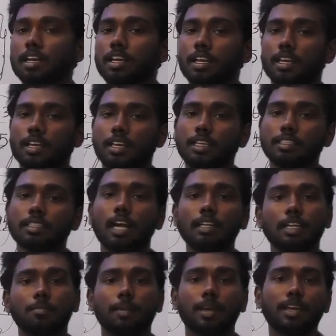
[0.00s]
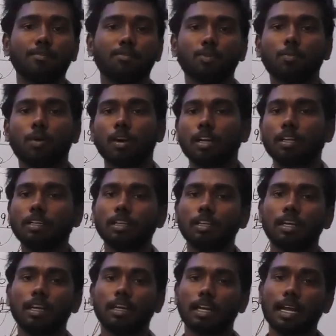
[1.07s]
he started playing football in
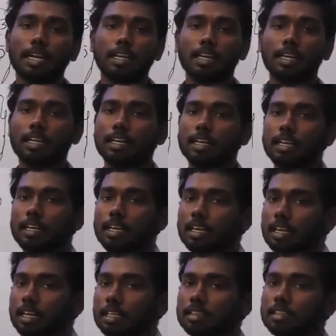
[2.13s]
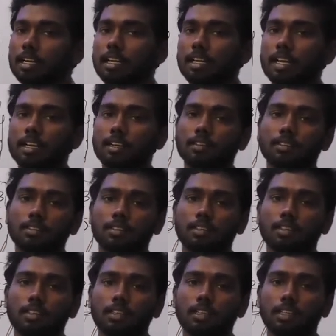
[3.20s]
1939.
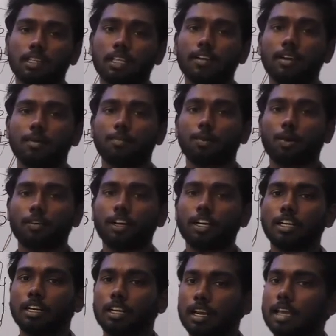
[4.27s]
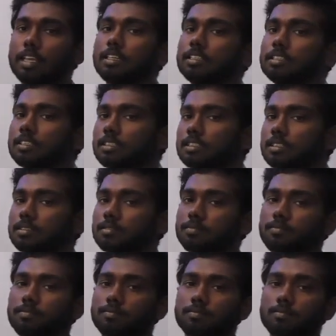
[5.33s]
They will provide like this.
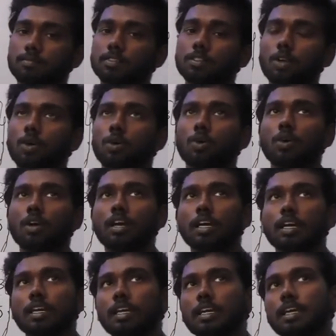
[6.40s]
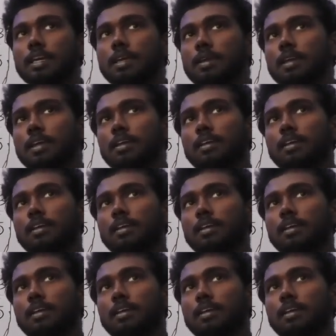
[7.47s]
No, he